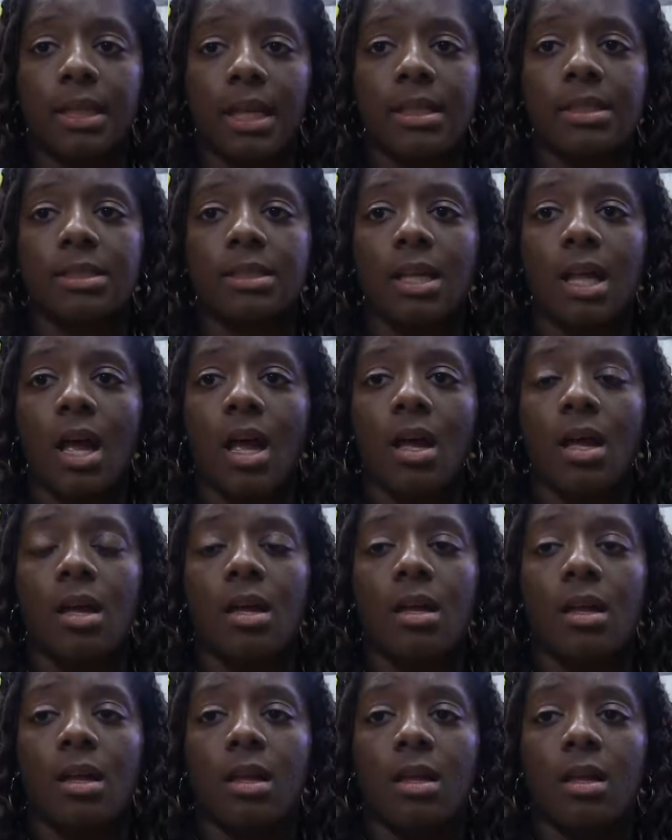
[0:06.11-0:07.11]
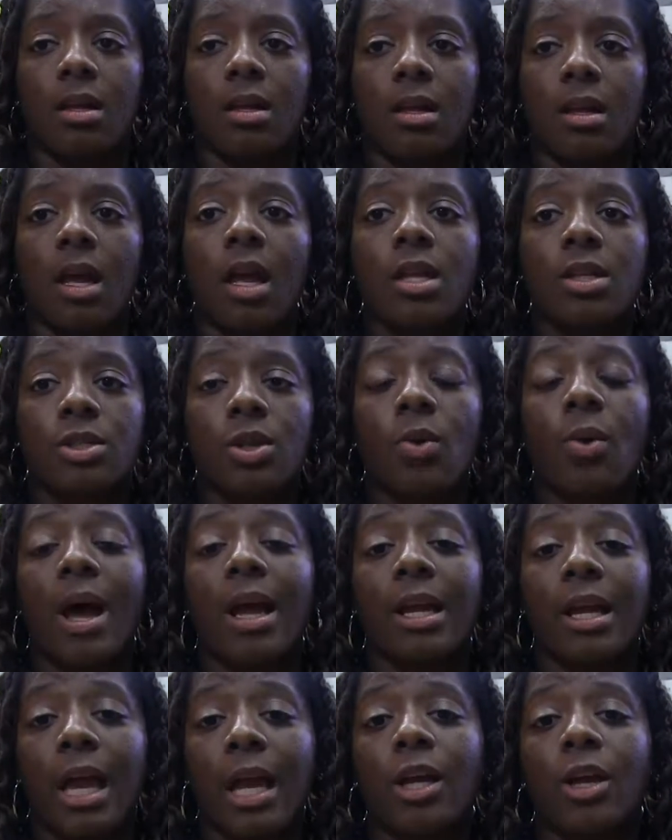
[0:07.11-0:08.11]
Yes. So
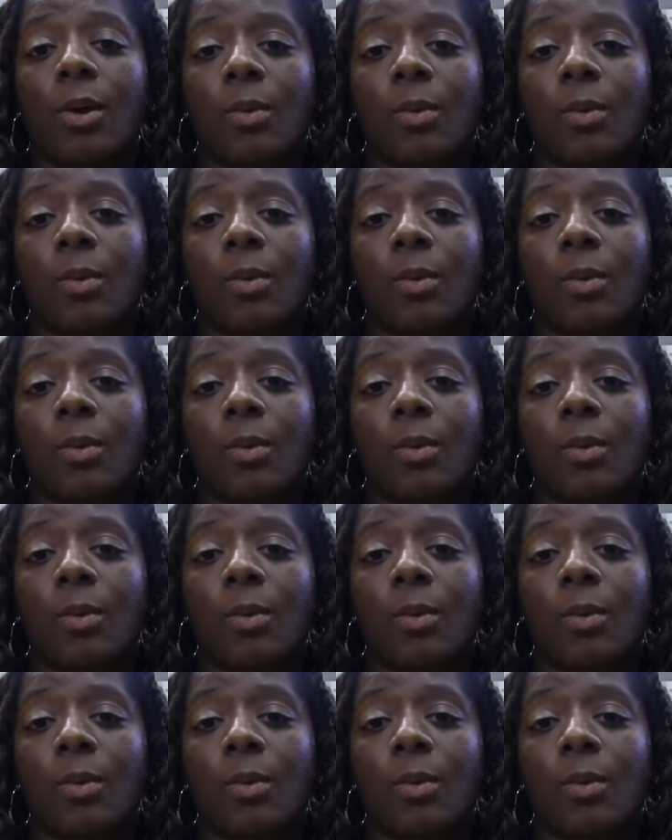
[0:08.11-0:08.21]
I